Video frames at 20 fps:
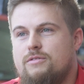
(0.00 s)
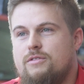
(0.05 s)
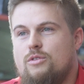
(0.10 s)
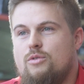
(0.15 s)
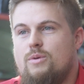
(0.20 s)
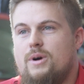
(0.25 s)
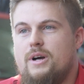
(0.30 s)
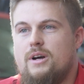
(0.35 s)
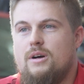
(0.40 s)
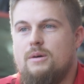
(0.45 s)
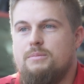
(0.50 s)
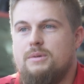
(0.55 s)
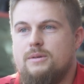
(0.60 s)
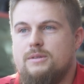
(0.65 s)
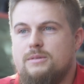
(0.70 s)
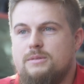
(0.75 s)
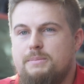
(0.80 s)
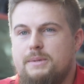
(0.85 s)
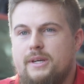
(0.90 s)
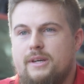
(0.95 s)
for a while,
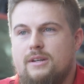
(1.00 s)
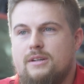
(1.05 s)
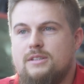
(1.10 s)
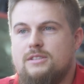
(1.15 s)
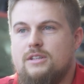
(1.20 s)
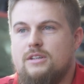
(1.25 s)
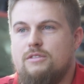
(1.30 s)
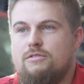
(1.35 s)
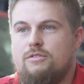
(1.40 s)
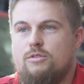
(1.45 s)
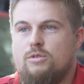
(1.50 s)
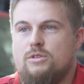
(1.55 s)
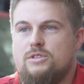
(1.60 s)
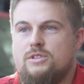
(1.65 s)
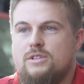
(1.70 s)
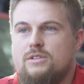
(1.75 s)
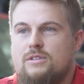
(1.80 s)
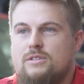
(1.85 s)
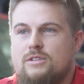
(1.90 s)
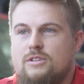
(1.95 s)
but being it's a
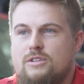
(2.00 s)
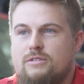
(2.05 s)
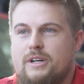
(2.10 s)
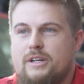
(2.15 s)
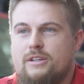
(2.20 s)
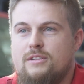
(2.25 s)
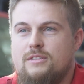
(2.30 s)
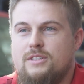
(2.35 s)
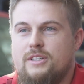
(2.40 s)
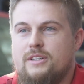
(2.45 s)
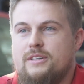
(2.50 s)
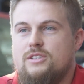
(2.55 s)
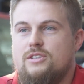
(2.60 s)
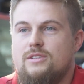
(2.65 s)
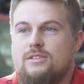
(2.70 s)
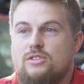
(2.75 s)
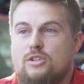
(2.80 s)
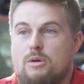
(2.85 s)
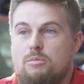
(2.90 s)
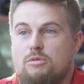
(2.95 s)
4-cylinder direct
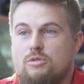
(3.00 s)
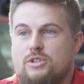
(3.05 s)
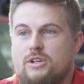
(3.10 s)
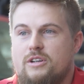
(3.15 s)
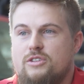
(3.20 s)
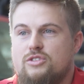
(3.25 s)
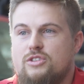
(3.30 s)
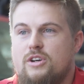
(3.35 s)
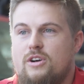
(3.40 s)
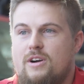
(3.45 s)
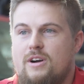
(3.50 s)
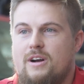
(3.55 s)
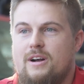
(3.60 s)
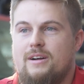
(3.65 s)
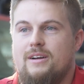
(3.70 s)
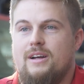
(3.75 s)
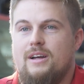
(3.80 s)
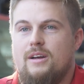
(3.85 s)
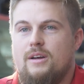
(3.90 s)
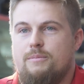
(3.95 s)
injection turbocharged
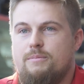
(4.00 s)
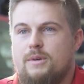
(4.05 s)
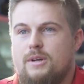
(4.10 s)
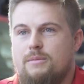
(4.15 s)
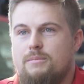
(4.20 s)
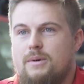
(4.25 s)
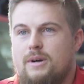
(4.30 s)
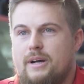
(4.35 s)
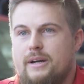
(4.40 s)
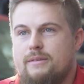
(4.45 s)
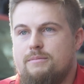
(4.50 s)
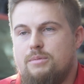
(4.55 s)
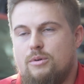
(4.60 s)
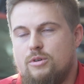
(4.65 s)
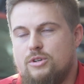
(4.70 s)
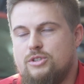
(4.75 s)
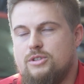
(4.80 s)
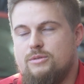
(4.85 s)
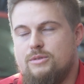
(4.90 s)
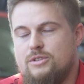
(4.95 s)
car made by
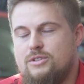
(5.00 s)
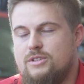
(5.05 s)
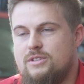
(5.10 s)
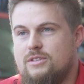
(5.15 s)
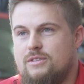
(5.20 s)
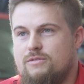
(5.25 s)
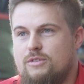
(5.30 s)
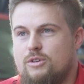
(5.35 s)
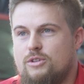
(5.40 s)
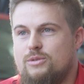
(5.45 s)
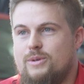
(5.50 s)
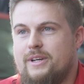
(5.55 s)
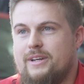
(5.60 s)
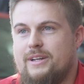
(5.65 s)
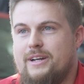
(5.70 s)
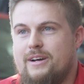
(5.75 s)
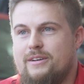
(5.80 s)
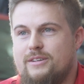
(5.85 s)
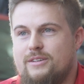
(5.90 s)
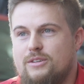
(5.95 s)
Porsche, which is in the
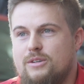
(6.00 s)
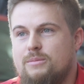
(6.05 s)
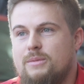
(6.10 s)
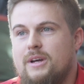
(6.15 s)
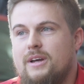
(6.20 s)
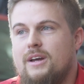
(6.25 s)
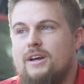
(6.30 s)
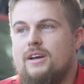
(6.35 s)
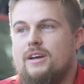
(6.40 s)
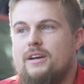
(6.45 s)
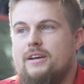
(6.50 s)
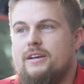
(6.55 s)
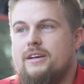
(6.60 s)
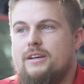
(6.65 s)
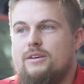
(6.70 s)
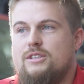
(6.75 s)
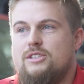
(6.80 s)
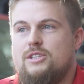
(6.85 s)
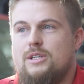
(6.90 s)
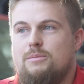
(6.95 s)
Volkswagen Audi group,
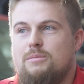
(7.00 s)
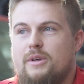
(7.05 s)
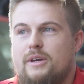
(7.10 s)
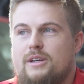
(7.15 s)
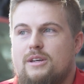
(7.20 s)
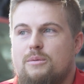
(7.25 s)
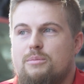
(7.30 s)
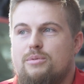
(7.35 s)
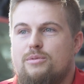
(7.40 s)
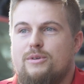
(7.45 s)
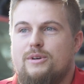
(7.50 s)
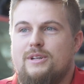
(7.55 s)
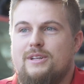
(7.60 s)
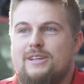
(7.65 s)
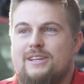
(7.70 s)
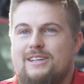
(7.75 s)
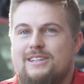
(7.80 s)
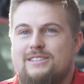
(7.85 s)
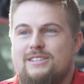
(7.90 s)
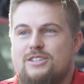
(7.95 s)
it seemed like a pretty
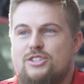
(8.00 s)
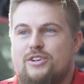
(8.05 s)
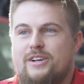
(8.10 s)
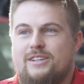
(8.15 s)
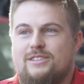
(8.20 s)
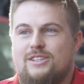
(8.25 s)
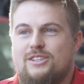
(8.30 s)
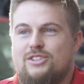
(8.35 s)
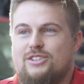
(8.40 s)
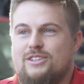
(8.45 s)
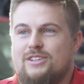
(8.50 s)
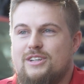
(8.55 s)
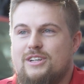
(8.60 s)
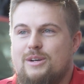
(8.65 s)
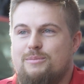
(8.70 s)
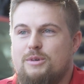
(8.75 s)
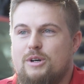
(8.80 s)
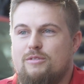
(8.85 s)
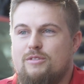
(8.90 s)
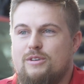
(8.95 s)
easy transition to
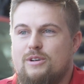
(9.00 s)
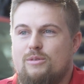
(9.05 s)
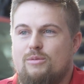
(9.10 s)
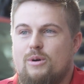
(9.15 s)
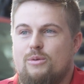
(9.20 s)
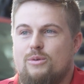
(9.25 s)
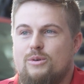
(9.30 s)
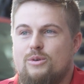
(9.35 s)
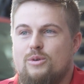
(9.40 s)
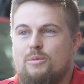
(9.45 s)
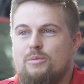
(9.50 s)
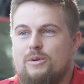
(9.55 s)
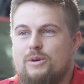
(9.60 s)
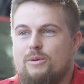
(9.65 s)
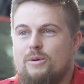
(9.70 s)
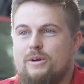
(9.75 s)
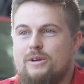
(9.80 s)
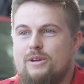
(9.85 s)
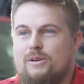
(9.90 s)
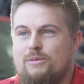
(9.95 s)
come over to what we're normally
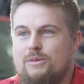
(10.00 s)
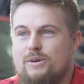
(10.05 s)
working